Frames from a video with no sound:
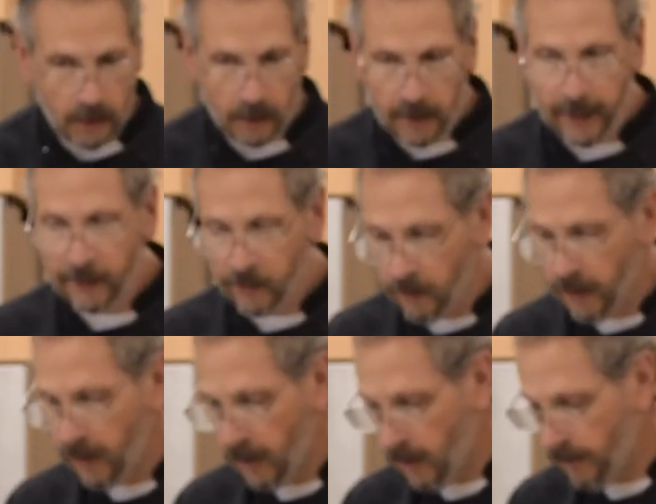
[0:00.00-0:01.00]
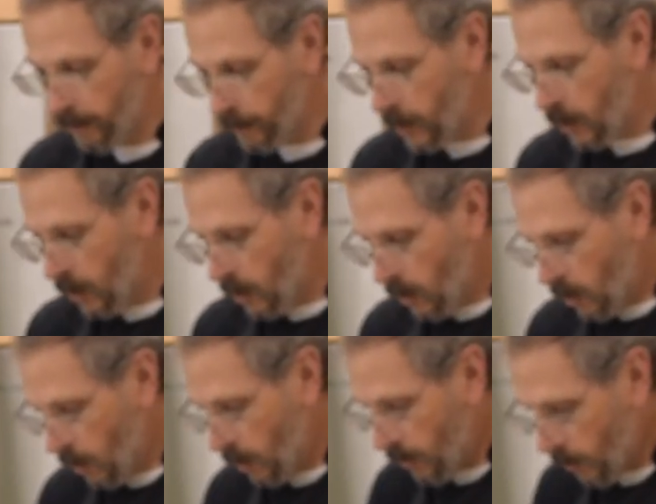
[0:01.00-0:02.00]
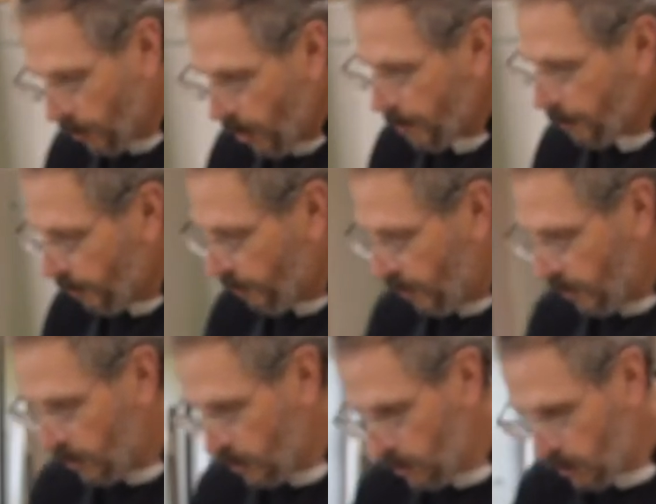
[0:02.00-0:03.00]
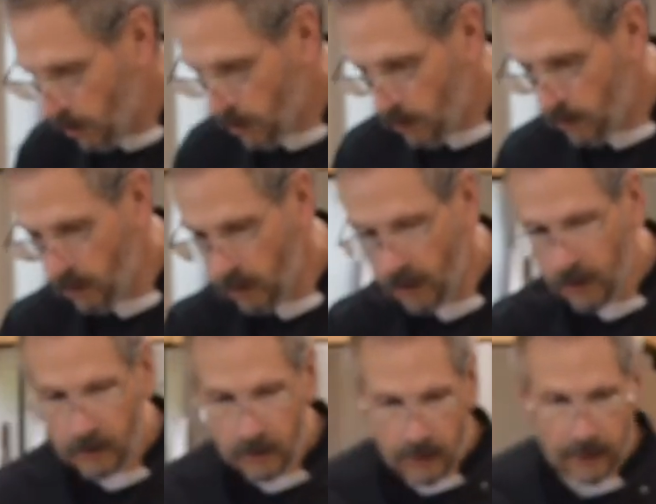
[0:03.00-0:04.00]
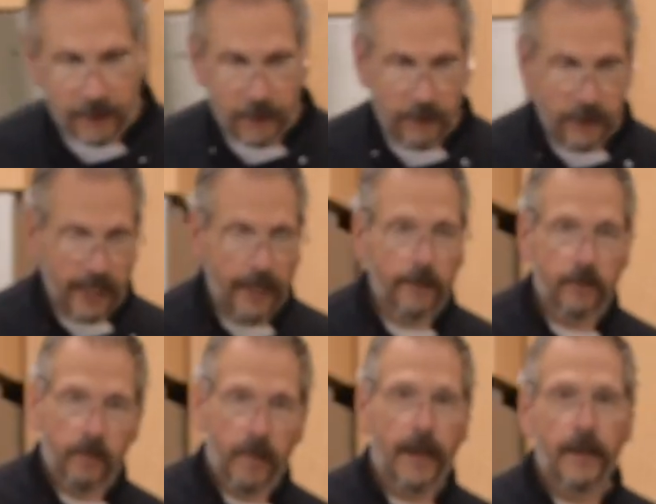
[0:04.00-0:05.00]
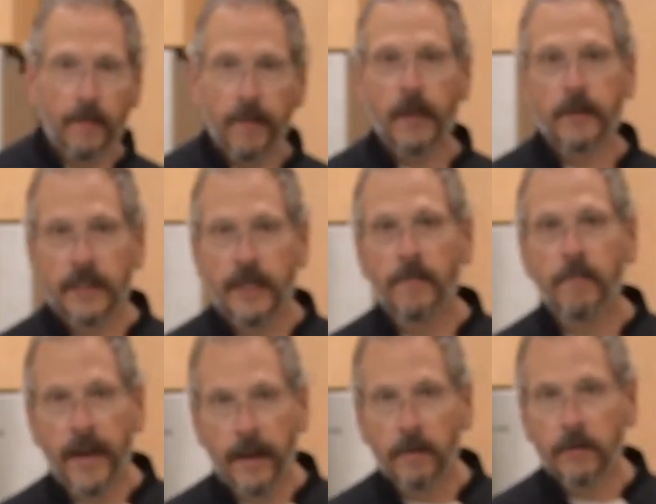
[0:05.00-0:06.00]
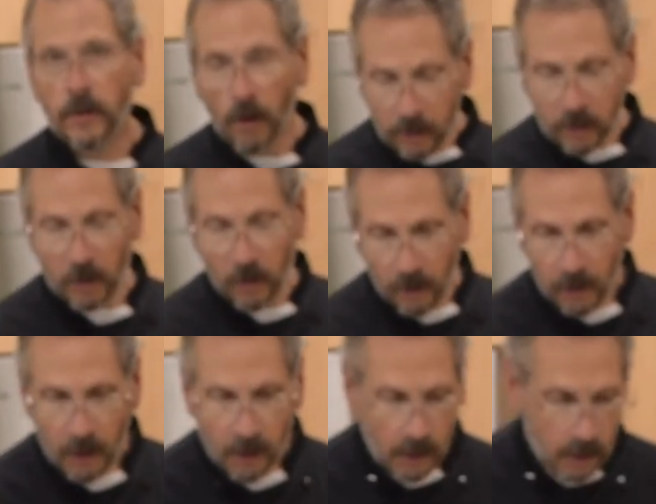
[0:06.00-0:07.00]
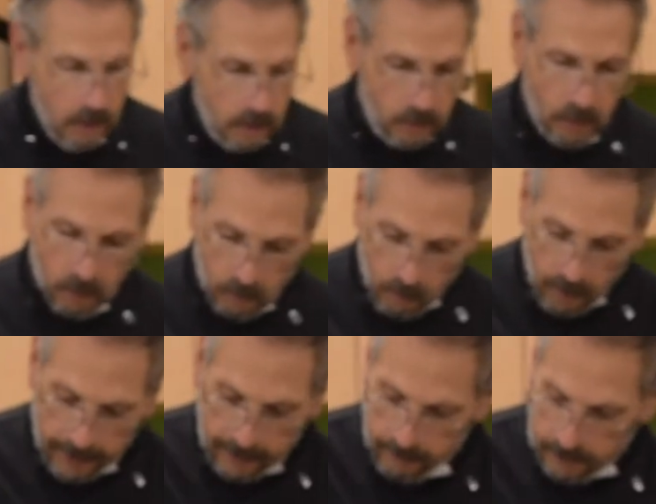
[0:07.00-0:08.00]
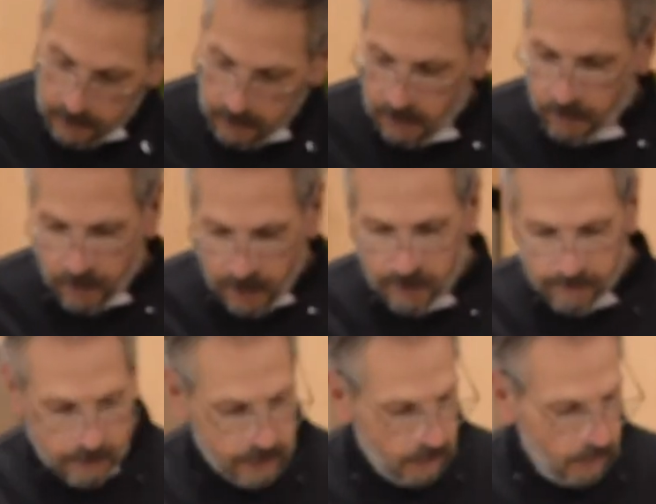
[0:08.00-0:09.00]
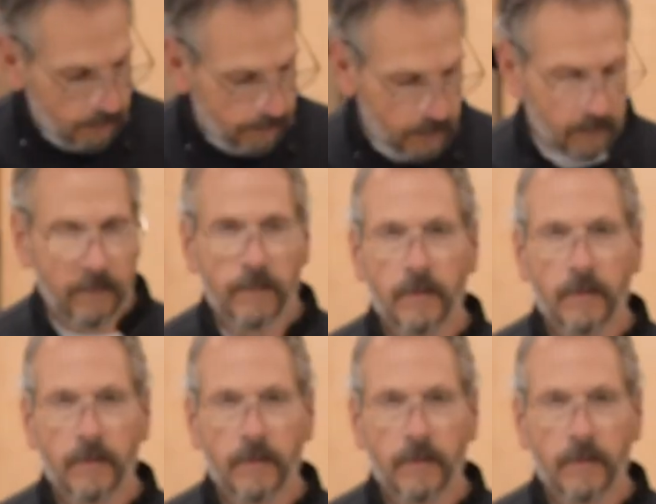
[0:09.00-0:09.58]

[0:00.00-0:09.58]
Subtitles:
last weekend, and the proper thing to do is set your scales back about 10 pounds also. So why would you deprive yourself of